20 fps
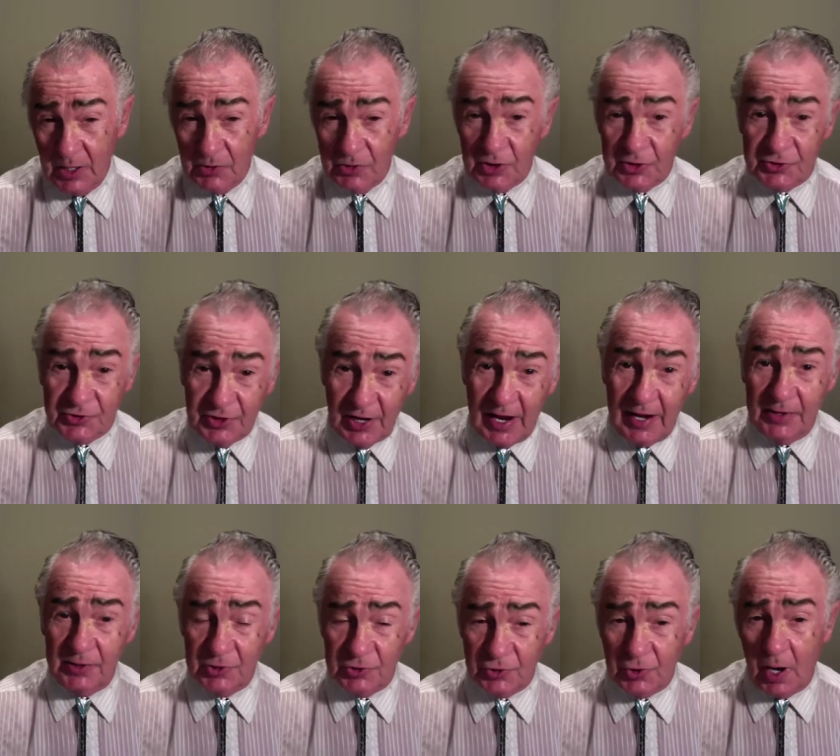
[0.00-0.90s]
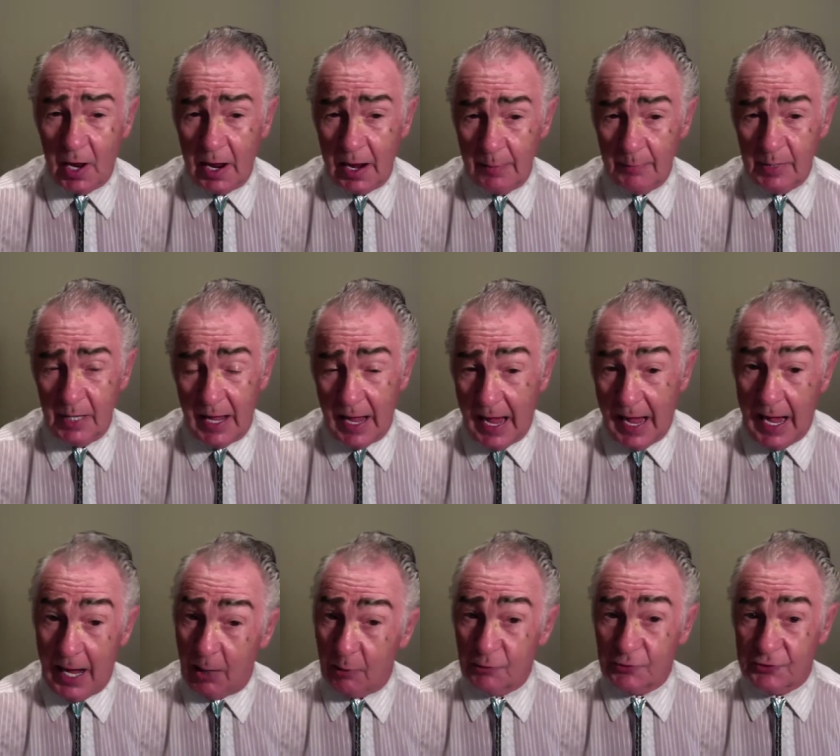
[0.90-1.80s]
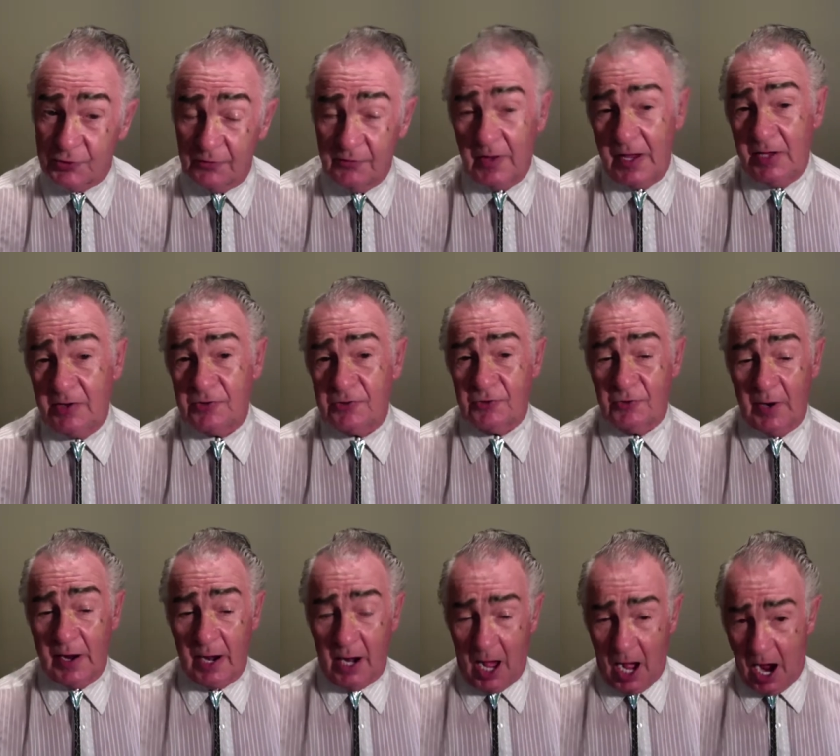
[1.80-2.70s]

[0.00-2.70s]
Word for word: the ten tribed house of Israel,